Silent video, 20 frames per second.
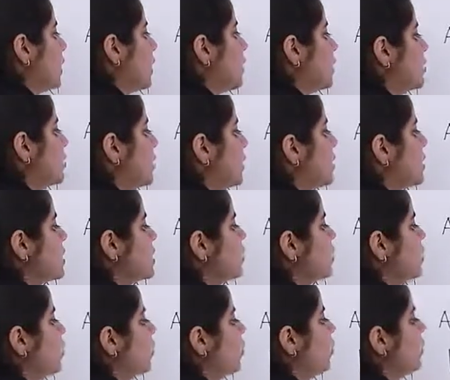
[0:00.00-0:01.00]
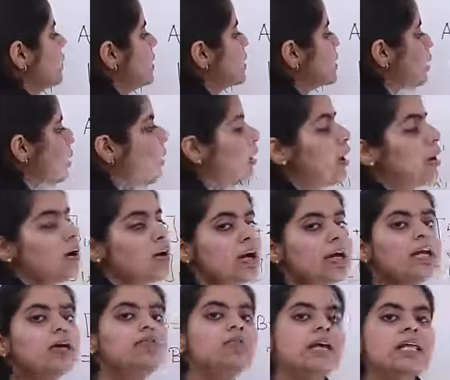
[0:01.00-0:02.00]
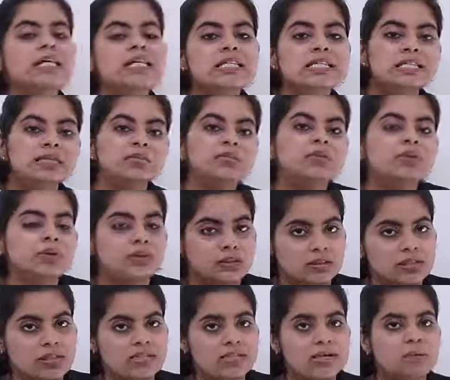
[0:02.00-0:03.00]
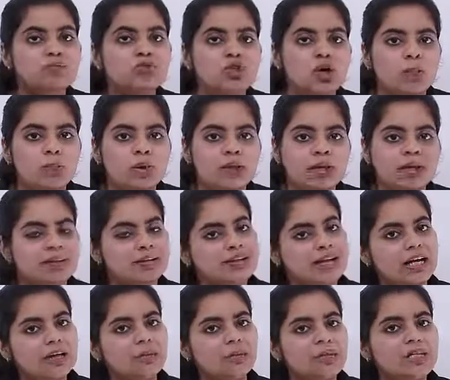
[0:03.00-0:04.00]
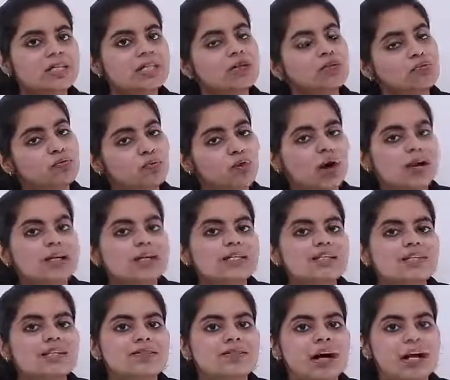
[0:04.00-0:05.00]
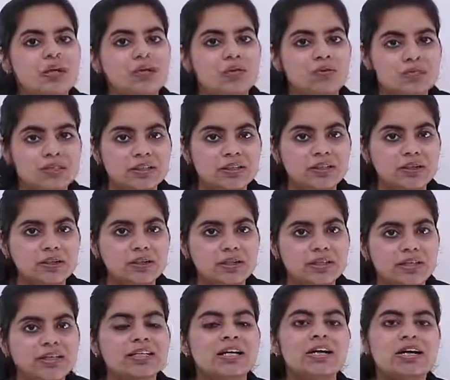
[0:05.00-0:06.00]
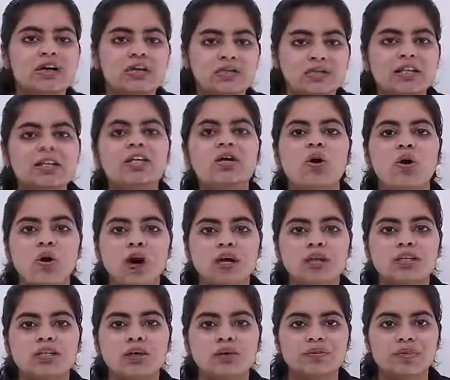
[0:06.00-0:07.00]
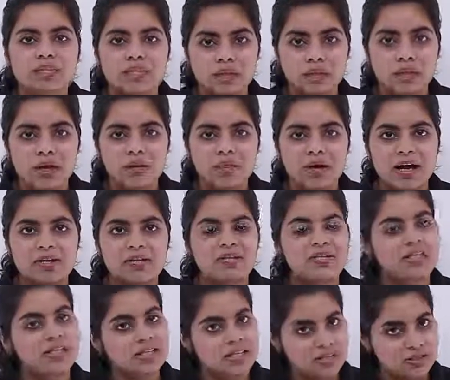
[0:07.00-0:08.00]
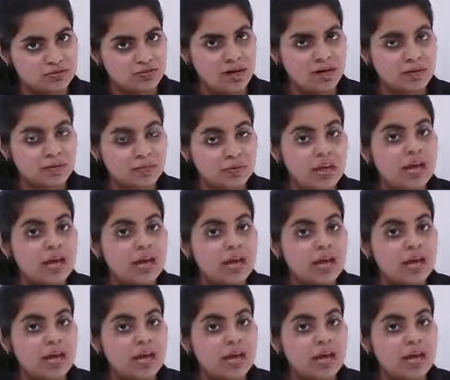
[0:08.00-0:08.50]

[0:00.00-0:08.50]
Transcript: So, in this video, we saw a very simple subtopic that means what is the value of determinant when the order of the square matrix is 1